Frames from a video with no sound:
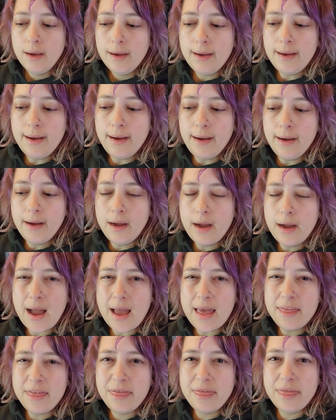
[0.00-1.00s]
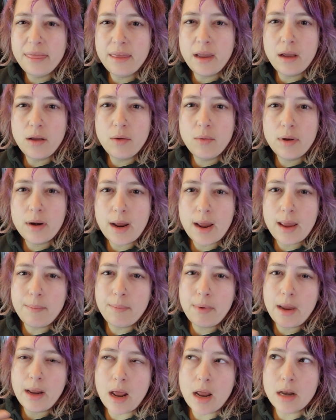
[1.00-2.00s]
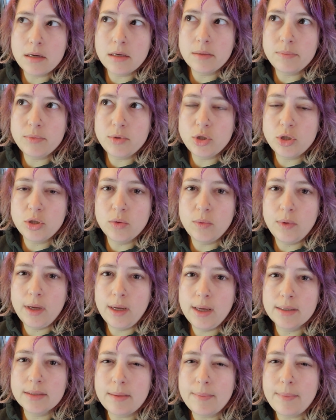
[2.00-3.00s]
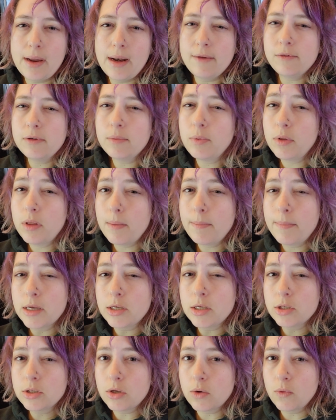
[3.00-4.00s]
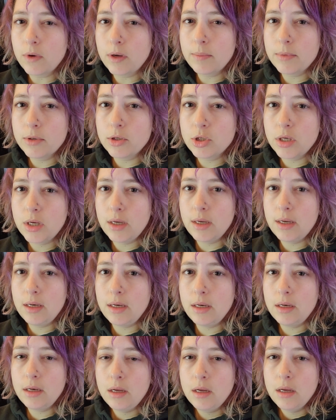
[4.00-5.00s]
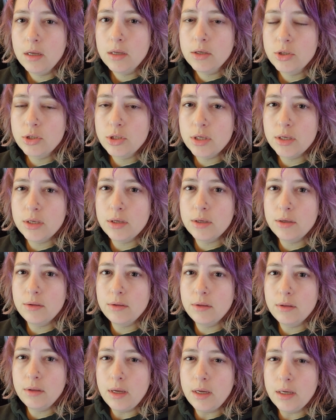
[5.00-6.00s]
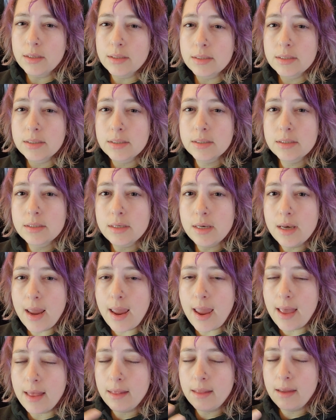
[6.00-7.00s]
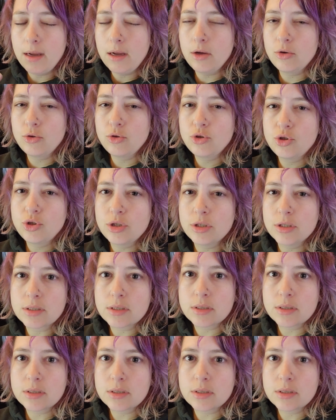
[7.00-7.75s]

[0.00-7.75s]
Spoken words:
I think what I might end up doing is I might have to pull up my sewing machine to like just